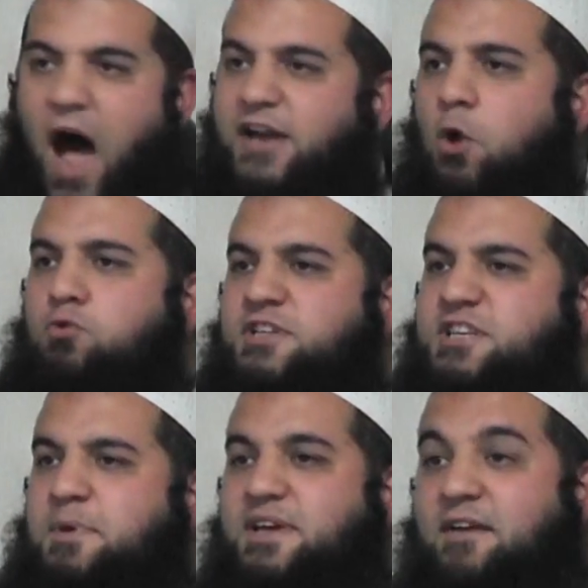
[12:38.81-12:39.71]
I don't
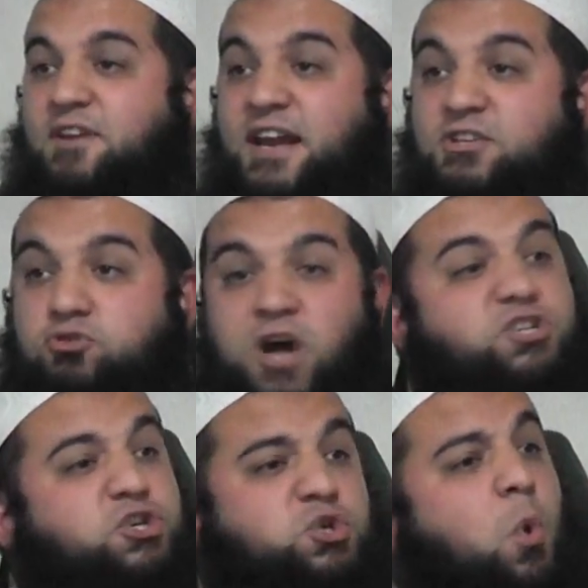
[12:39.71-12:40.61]
need to be given an
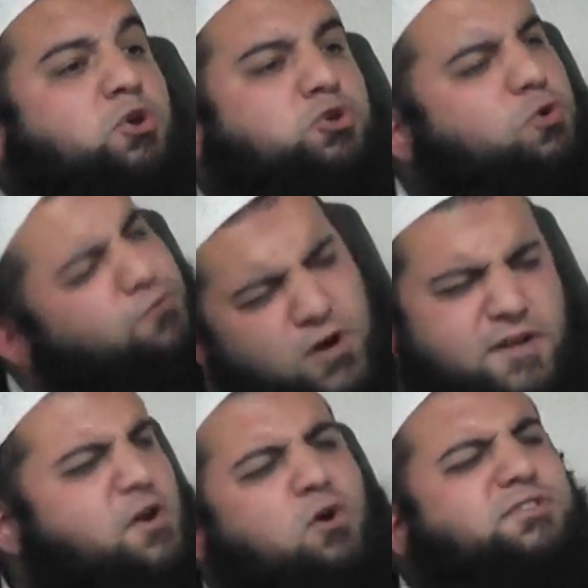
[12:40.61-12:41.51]
introduction to what you do for
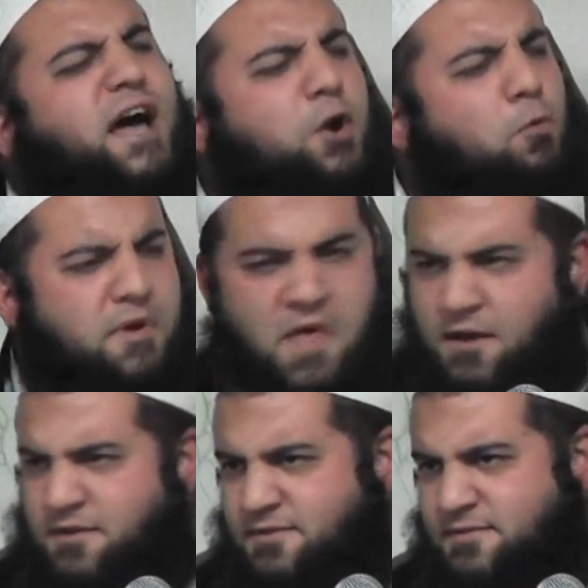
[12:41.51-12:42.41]
a living, because I know,
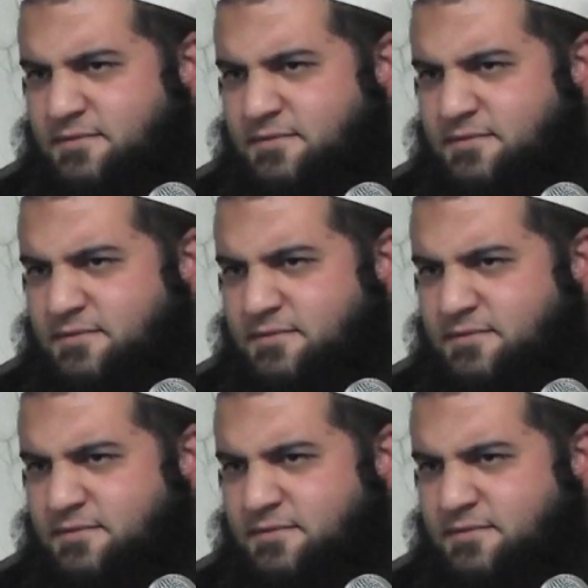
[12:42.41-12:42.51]
brother.